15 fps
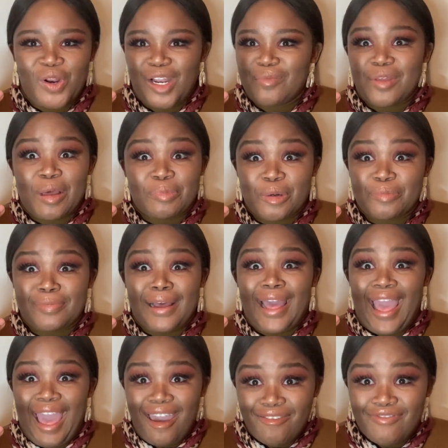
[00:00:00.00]
want to be a Popeye
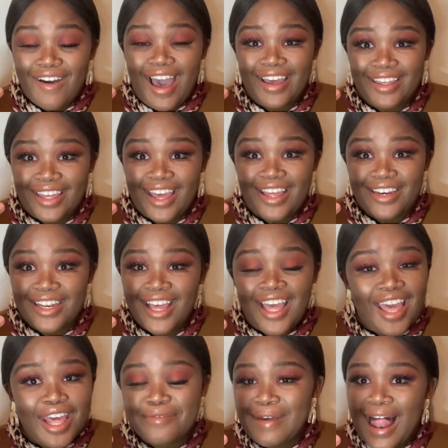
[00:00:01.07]
ever again
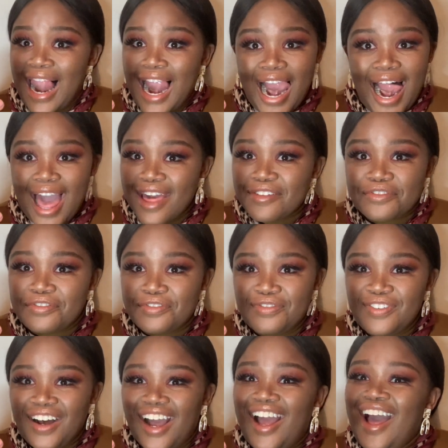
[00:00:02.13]
in my
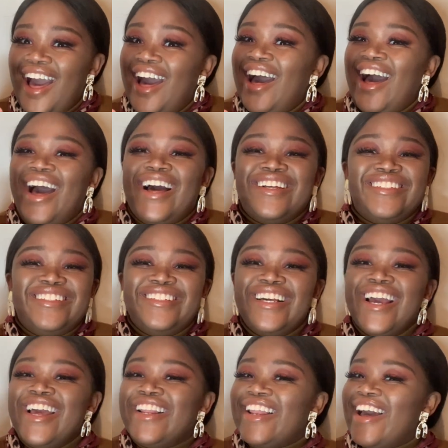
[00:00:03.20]
life.
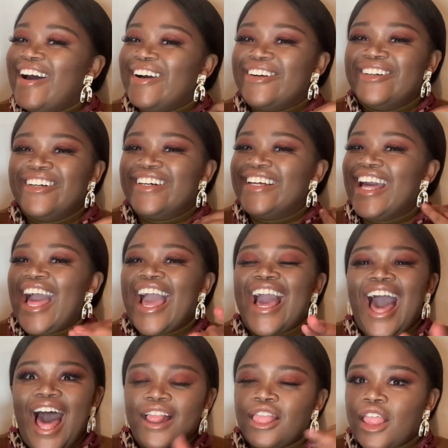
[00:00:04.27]
No,
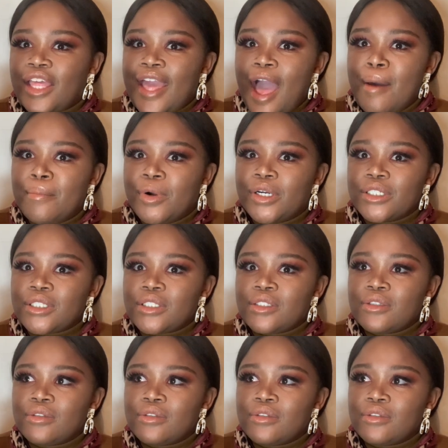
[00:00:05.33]
cut the cameras.